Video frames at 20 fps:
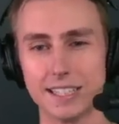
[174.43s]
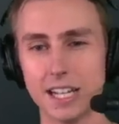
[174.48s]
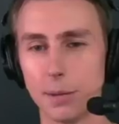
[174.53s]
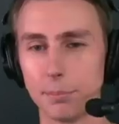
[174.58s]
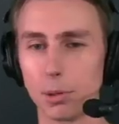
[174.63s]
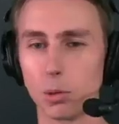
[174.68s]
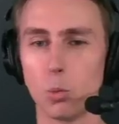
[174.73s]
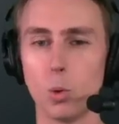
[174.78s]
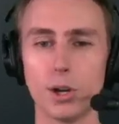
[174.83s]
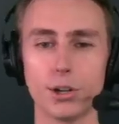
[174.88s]

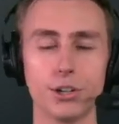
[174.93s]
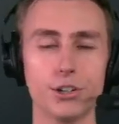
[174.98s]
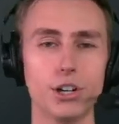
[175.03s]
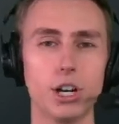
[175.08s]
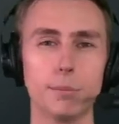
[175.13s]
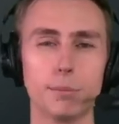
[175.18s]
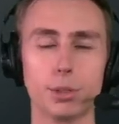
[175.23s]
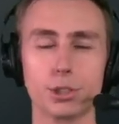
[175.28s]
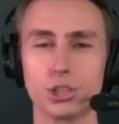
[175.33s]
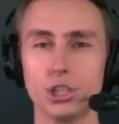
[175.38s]
Number one or
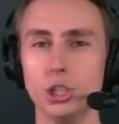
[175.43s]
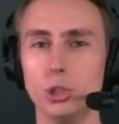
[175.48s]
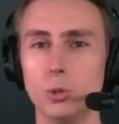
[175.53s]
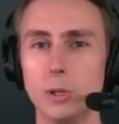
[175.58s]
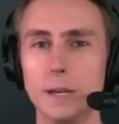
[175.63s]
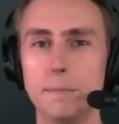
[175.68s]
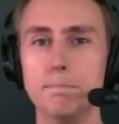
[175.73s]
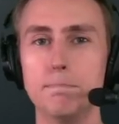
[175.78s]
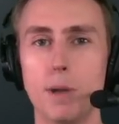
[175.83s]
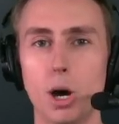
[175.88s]
number two
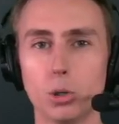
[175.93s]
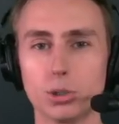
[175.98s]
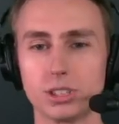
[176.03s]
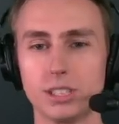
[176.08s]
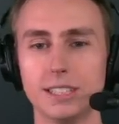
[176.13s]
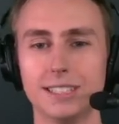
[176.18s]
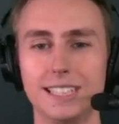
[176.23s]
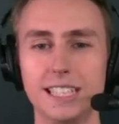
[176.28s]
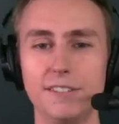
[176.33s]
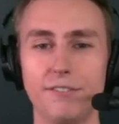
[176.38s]
in
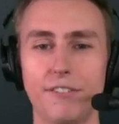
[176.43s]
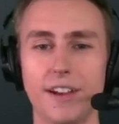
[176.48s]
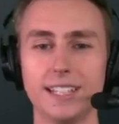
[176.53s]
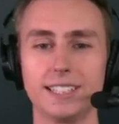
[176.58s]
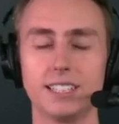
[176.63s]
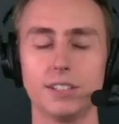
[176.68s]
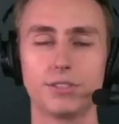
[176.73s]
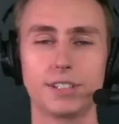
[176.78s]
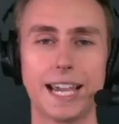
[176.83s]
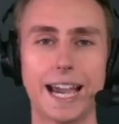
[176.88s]
most
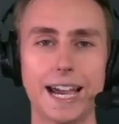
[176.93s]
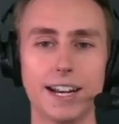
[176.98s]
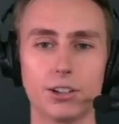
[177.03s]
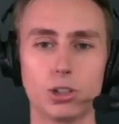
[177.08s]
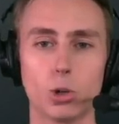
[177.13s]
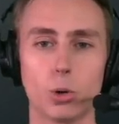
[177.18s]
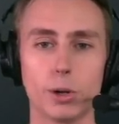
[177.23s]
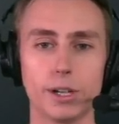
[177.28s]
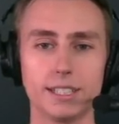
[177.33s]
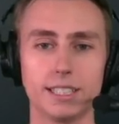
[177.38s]
defensive
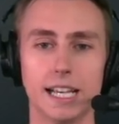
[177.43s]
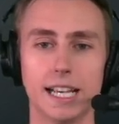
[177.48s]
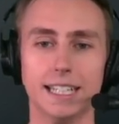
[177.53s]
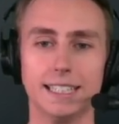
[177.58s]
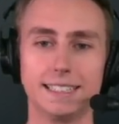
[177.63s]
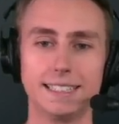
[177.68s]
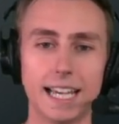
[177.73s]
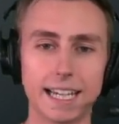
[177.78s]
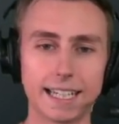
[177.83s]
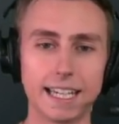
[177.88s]
categories,
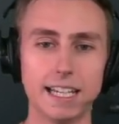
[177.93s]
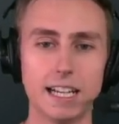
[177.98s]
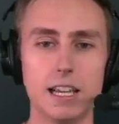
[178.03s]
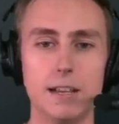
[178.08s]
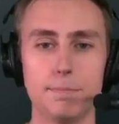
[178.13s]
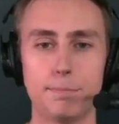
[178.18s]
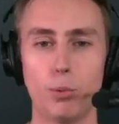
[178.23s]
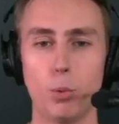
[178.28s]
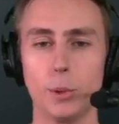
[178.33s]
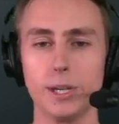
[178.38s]
second
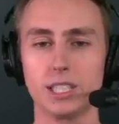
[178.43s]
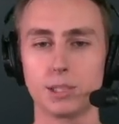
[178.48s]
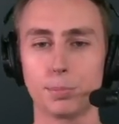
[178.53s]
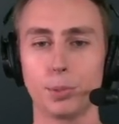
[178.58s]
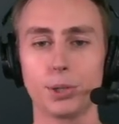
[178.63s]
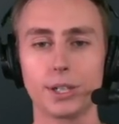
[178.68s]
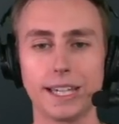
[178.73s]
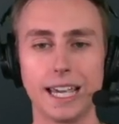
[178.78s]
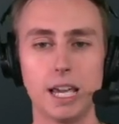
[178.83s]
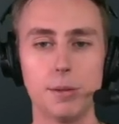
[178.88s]
in points
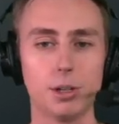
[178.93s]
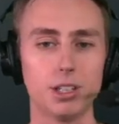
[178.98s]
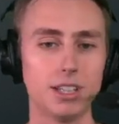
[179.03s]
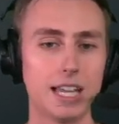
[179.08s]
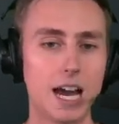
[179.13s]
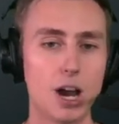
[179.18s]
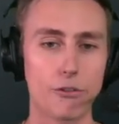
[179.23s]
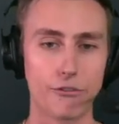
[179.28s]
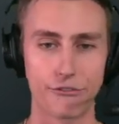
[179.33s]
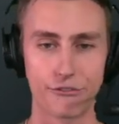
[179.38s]
per game
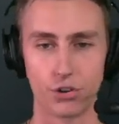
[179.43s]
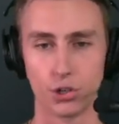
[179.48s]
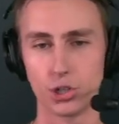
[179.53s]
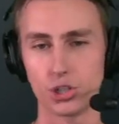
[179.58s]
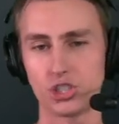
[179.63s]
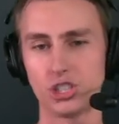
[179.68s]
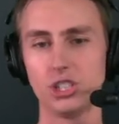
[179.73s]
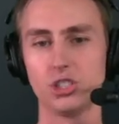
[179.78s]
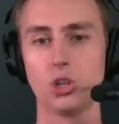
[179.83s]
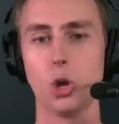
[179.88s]
allowed, first in